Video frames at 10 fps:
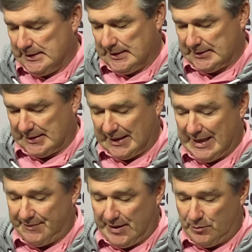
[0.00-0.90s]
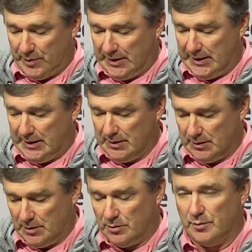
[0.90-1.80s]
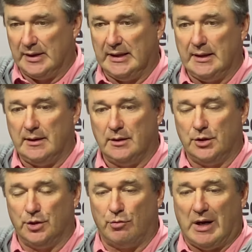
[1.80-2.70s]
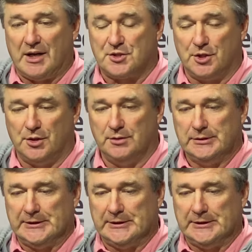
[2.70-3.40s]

I think they have a really, really good roster.